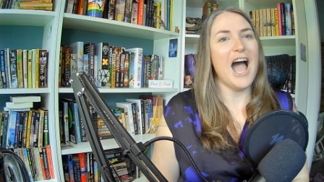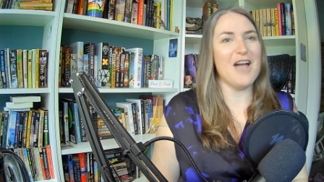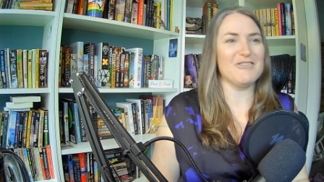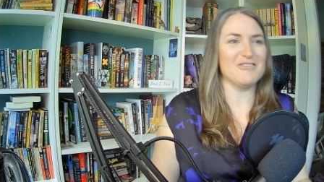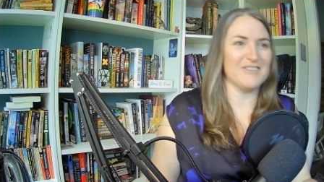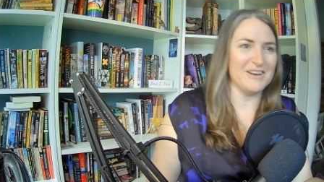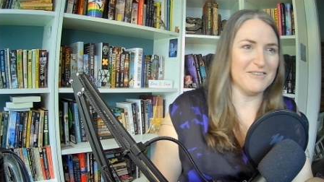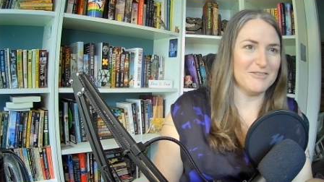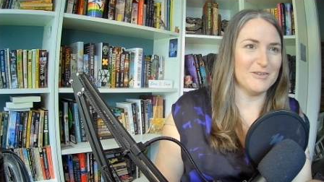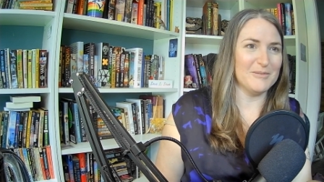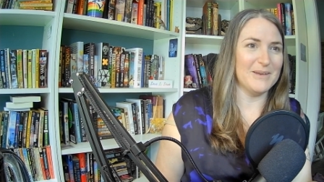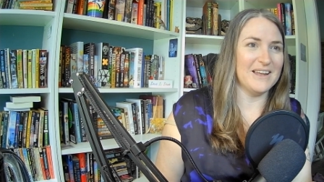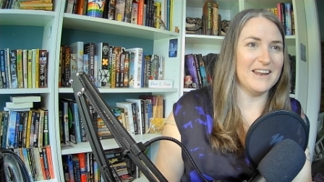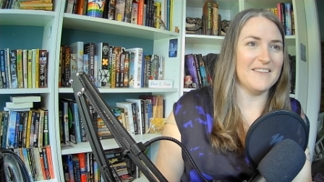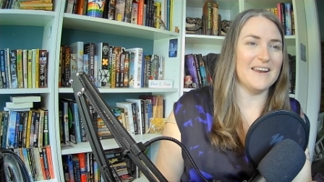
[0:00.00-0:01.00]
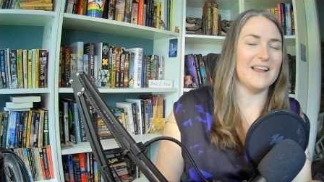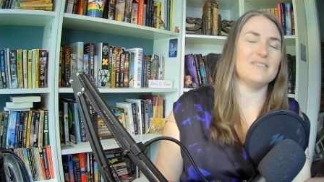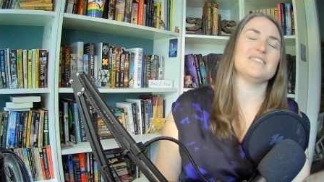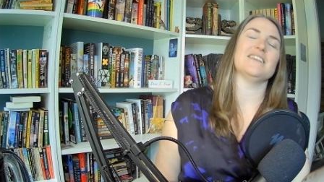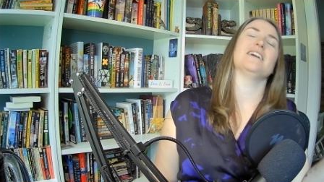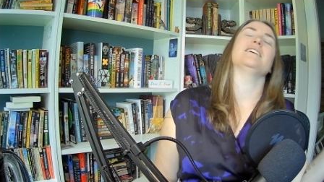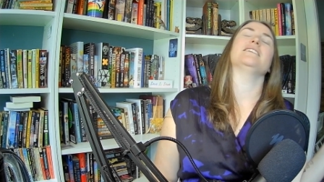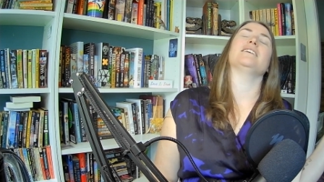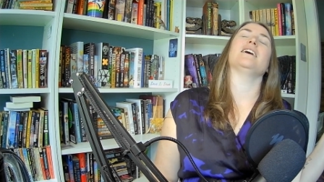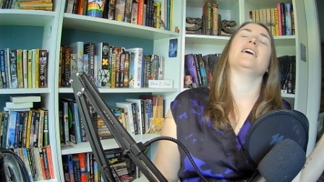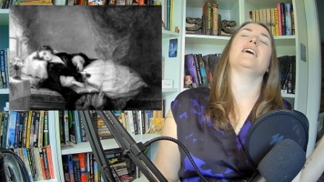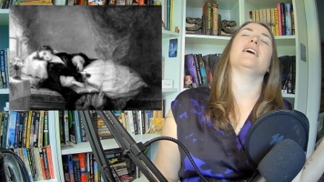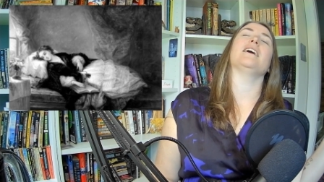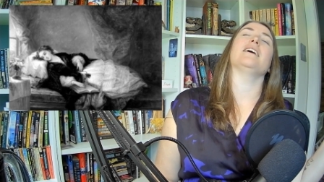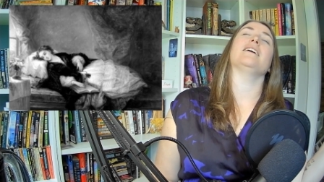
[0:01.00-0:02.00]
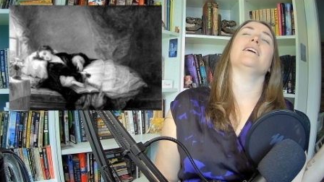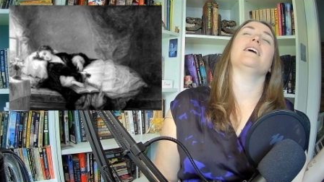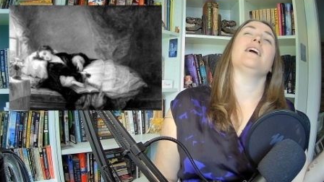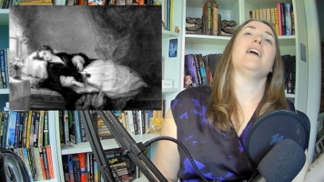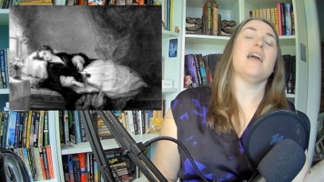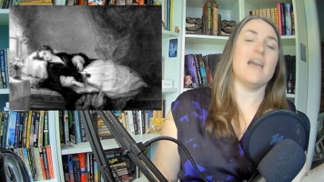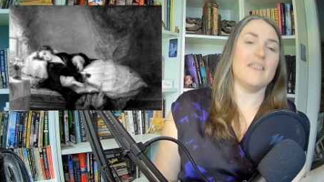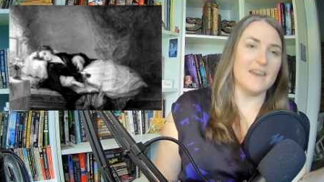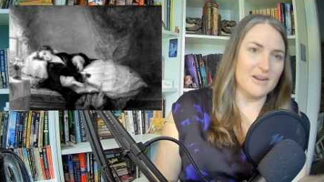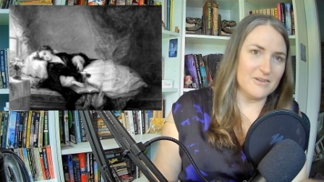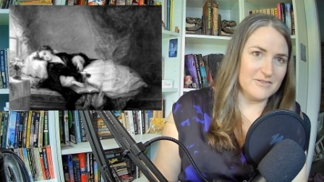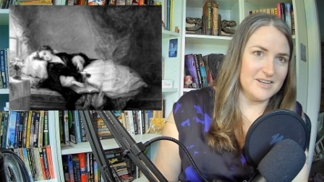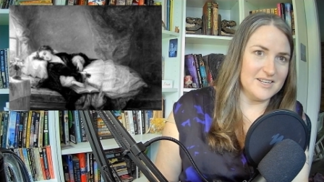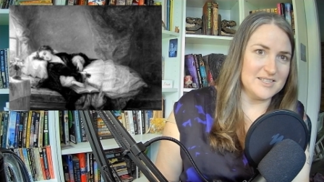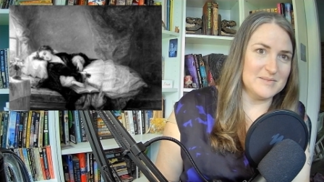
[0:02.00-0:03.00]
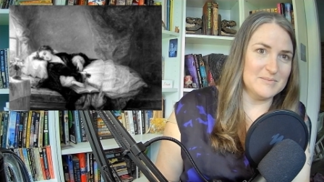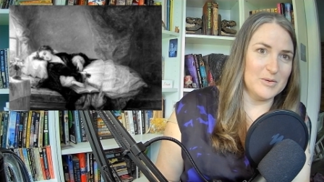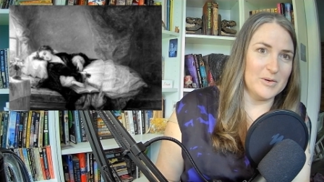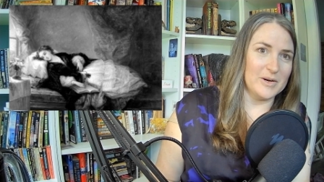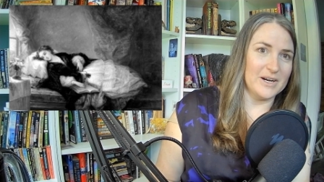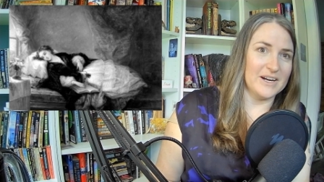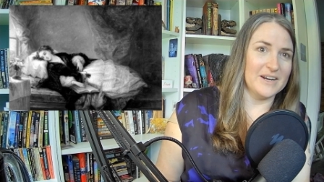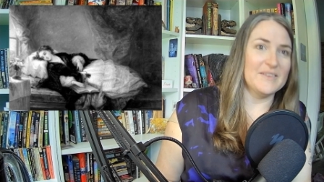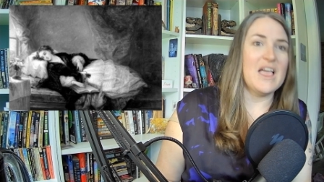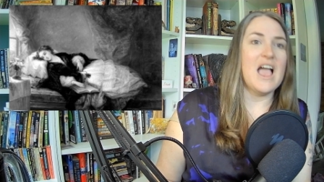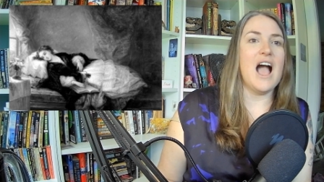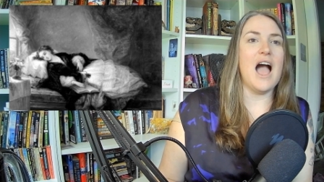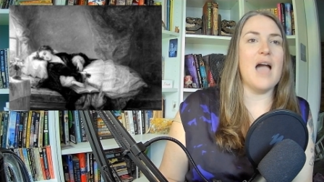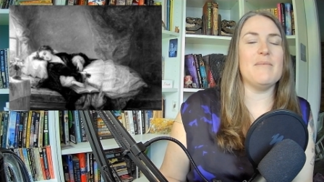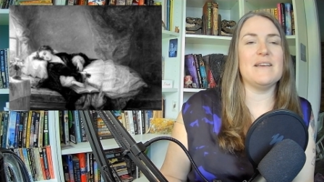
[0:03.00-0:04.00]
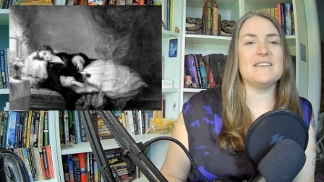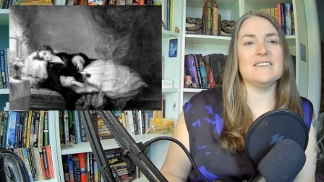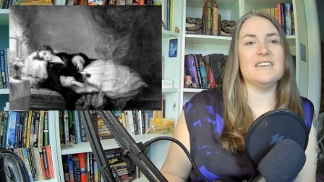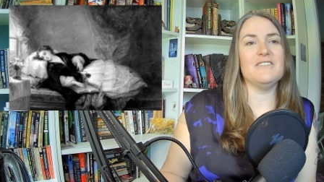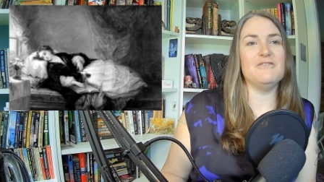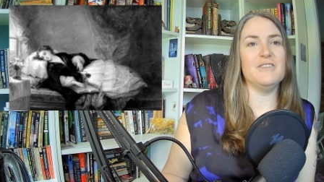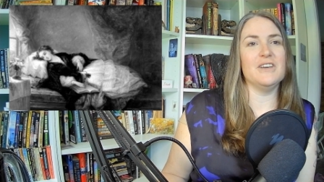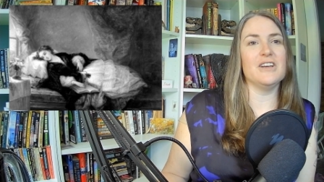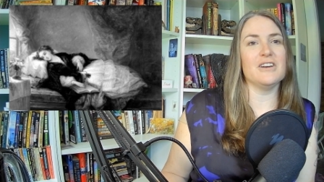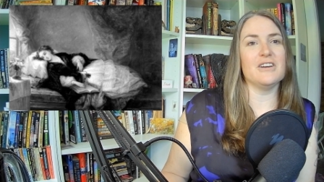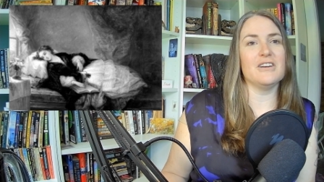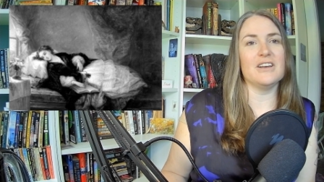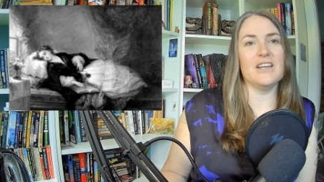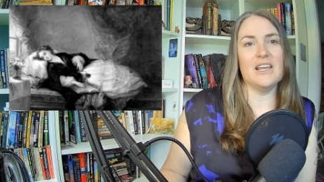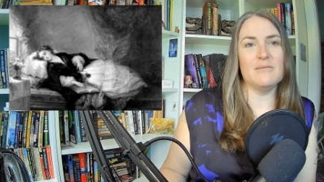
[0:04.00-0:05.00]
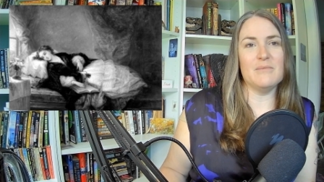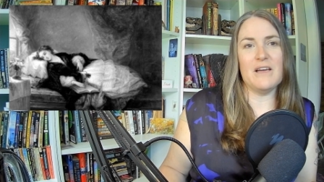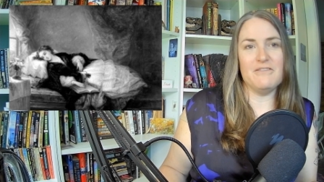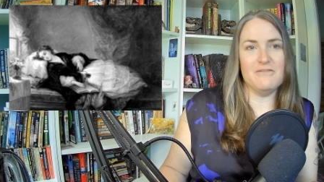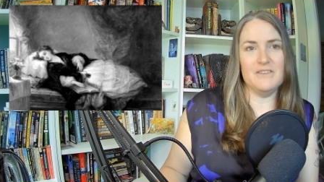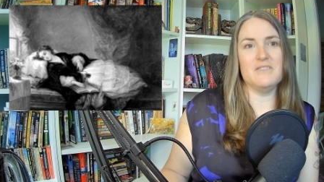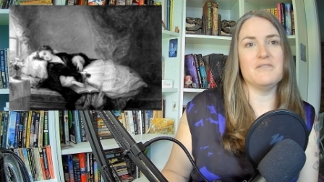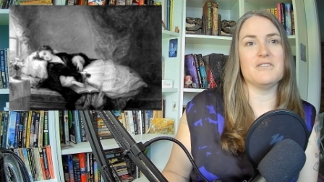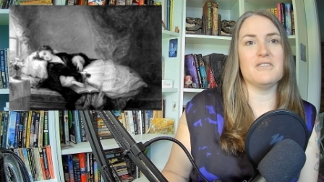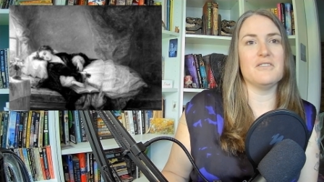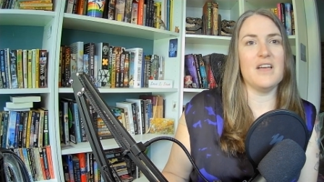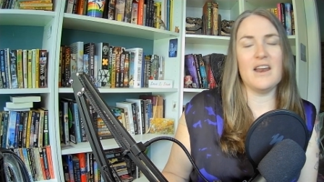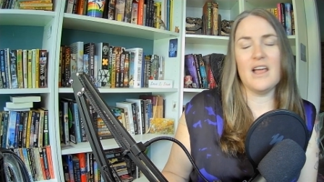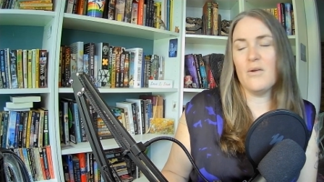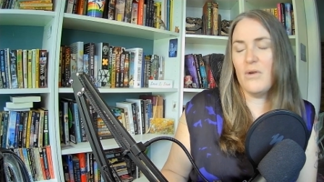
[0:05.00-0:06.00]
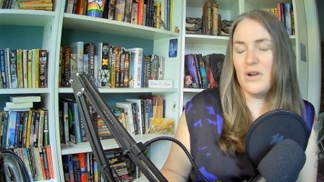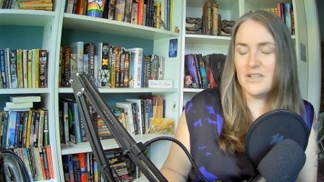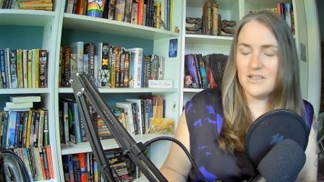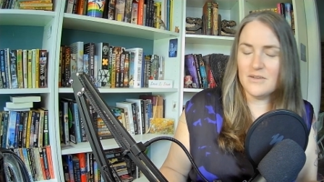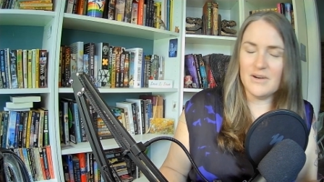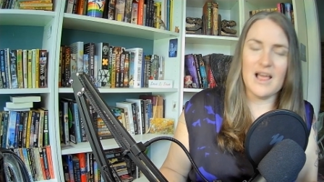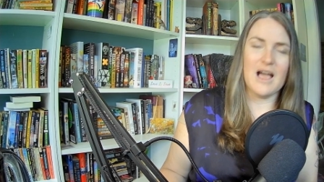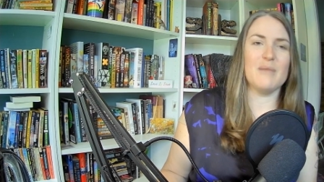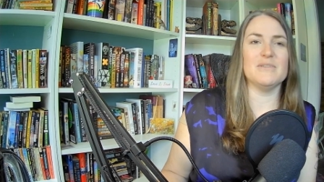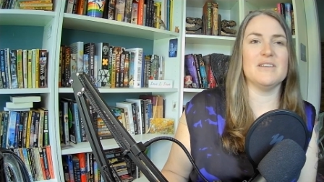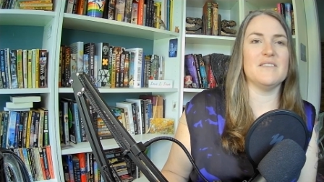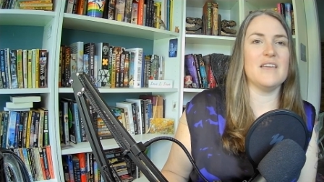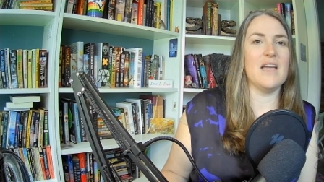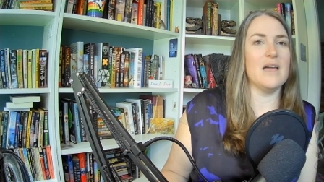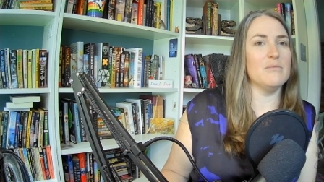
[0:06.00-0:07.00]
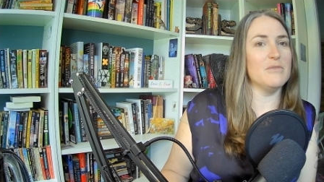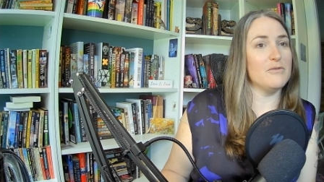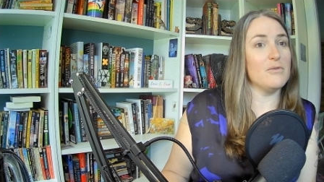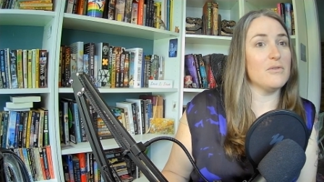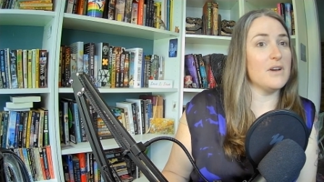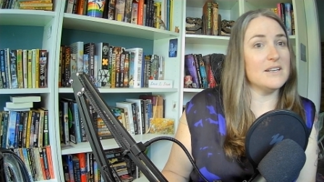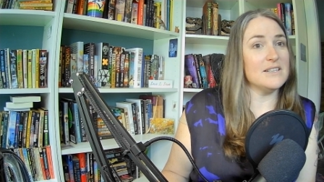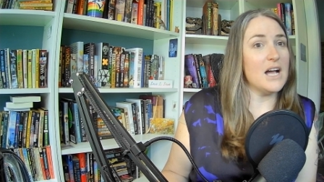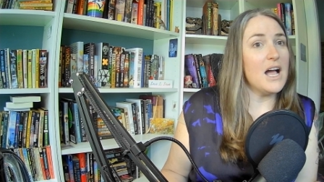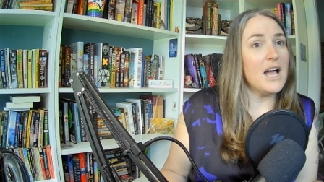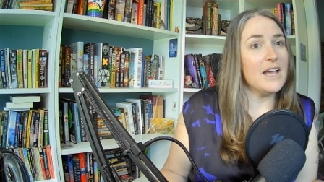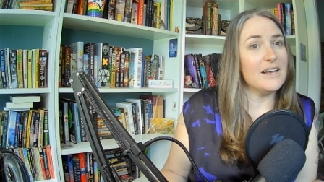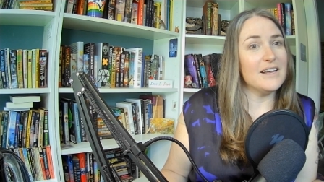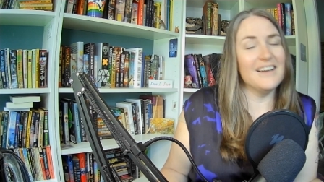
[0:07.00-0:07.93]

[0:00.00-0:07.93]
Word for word: I would read it for a bit and then I would like die and then I would read it some more. I basically figured in my fever that I wanted to know what happened at the end before I died.